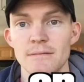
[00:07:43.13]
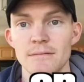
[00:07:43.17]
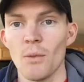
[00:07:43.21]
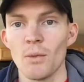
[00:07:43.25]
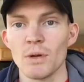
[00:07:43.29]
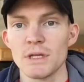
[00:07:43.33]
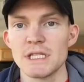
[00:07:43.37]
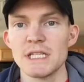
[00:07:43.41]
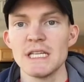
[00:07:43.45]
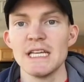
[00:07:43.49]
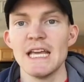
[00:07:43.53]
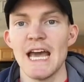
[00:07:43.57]

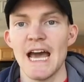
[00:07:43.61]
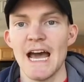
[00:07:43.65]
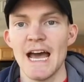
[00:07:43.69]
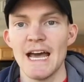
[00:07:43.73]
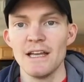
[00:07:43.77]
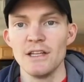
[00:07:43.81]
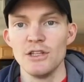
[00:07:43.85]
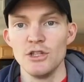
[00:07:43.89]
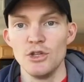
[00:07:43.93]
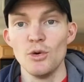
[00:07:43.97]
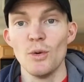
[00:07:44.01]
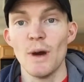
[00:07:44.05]
Once
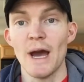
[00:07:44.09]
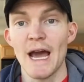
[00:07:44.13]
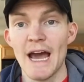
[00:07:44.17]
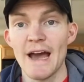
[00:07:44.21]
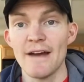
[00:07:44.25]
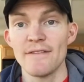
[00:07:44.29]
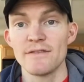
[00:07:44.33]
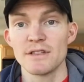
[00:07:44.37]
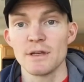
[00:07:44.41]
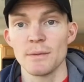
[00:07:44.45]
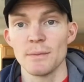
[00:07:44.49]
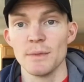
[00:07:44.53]
you
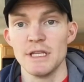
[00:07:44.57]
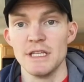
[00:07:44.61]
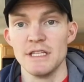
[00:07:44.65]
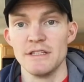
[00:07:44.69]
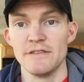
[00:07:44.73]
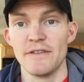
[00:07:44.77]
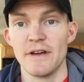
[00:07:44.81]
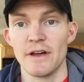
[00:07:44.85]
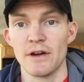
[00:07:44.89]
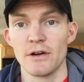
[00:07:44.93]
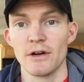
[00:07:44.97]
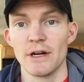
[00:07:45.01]
have some of these
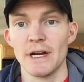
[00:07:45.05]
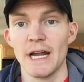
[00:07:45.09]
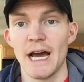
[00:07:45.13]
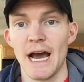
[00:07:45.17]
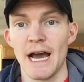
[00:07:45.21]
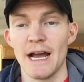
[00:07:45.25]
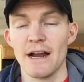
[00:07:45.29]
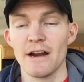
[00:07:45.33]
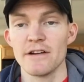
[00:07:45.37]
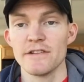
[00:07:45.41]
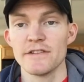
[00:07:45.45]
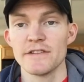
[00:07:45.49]
veteran
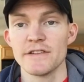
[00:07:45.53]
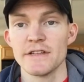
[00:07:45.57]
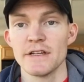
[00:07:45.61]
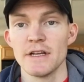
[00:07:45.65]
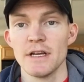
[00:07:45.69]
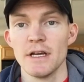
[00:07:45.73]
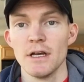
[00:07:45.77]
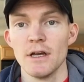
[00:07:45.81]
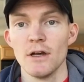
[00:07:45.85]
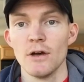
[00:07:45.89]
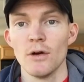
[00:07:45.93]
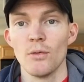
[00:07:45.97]
hires,
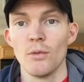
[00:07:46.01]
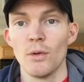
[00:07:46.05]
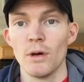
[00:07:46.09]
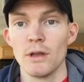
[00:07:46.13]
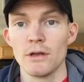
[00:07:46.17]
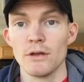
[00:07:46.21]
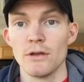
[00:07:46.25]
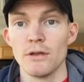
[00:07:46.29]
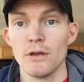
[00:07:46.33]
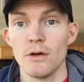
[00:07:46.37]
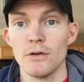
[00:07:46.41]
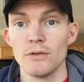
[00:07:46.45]

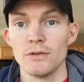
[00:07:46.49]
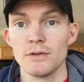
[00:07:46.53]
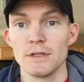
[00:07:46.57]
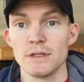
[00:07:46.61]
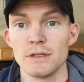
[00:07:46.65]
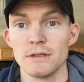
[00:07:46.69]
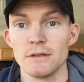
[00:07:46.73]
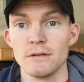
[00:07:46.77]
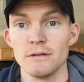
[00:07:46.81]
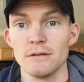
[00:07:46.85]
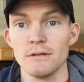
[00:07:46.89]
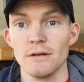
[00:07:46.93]
whether
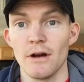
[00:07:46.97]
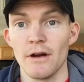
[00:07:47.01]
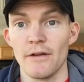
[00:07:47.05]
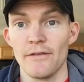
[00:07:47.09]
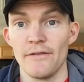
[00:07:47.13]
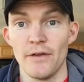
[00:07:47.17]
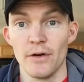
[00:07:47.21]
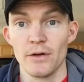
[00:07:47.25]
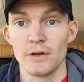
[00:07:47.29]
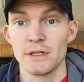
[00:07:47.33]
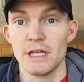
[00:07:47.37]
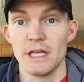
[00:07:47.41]
those are
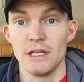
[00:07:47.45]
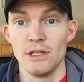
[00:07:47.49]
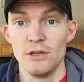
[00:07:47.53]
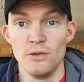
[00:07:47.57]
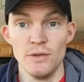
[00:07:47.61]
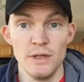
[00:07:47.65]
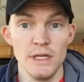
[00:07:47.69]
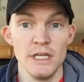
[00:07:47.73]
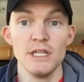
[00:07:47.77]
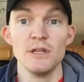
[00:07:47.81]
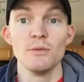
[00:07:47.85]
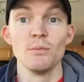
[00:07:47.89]
folks that you
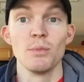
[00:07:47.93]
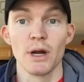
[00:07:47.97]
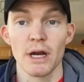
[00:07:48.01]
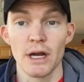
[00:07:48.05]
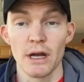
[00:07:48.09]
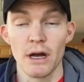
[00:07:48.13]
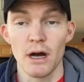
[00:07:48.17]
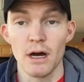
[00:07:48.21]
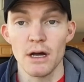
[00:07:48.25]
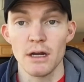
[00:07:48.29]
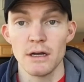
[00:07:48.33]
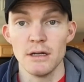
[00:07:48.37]
need to
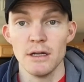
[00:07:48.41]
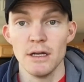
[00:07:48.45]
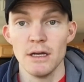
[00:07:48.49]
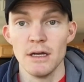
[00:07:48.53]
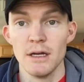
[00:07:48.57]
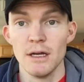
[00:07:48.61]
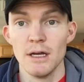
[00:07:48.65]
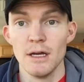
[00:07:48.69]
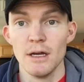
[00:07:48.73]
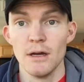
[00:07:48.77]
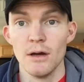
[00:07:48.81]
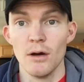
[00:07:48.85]
bring on
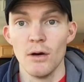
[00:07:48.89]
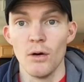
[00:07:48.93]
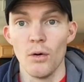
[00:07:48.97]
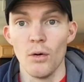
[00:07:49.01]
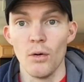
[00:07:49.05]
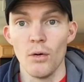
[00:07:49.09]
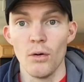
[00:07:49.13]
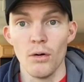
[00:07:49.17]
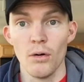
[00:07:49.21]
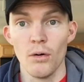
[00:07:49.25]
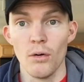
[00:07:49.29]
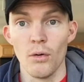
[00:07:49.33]

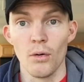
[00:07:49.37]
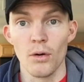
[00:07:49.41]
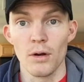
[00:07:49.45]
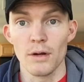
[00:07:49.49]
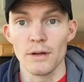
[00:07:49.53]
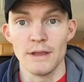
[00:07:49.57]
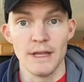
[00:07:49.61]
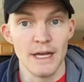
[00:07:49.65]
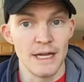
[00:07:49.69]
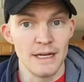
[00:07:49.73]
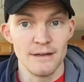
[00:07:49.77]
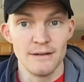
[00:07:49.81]
or
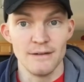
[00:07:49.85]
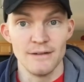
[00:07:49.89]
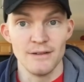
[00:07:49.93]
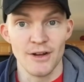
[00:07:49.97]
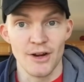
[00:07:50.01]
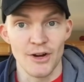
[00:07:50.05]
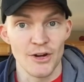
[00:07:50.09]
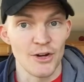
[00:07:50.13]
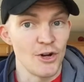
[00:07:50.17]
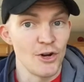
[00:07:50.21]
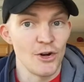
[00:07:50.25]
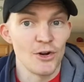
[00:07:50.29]
that
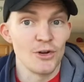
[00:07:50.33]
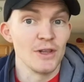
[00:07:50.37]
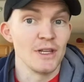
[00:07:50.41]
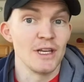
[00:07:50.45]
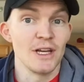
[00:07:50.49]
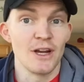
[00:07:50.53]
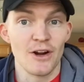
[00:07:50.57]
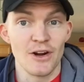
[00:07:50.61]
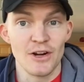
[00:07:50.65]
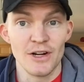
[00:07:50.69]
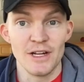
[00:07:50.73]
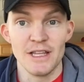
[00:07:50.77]
are
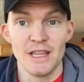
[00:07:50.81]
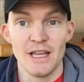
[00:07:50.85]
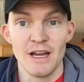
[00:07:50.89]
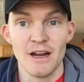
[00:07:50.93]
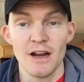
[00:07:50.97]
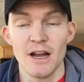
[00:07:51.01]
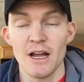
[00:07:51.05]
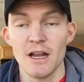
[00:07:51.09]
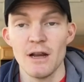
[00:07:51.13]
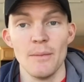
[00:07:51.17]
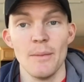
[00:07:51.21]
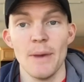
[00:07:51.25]
currently already
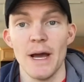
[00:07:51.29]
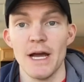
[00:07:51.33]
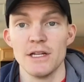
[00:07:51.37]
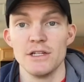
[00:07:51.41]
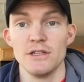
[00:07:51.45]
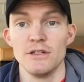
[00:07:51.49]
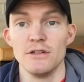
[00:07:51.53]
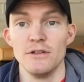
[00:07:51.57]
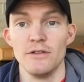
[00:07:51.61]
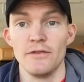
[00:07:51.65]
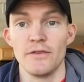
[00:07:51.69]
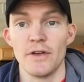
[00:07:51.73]
there, I'd
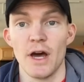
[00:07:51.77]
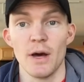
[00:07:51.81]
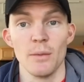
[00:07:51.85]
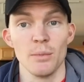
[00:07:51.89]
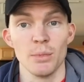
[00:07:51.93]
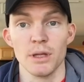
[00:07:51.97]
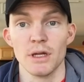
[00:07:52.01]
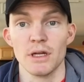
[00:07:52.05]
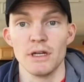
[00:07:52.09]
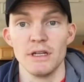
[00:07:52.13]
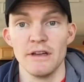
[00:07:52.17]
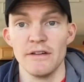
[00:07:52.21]
imagine you've got
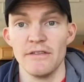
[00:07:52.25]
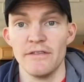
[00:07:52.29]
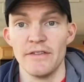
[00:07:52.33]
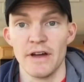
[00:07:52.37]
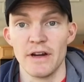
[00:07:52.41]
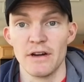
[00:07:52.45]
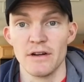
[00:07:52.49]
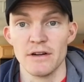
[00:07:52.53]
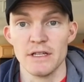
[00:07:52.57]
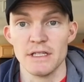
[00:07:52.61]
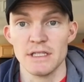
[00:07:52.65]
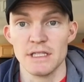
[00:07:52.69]
plenty of
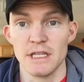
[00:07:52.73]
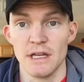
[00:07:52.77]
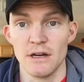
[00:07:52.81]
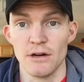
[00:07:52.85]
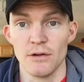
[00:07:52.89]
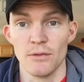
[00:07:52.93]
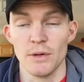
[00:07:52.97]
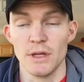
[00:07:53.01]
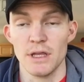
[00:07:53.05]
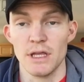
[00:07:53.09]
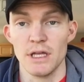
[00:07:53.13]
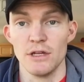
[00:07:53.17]
veterans that
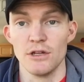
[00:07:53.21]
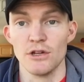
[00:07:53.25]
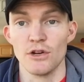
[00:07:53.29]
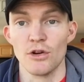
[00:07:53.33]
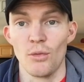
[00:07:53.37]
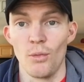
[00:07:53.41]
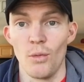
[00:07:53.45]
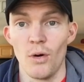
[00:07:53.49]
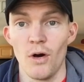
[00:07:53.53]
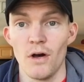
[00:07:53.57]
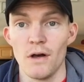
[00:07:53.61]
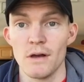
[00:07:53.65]
are within your
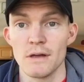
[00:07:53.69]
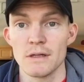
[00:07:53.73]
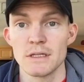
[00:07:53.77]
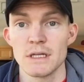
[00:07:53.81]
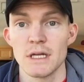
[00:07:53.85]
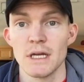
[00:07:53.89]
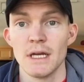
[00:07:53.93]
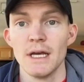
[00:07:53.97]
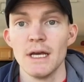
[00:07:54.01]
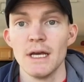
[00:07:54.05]
walls.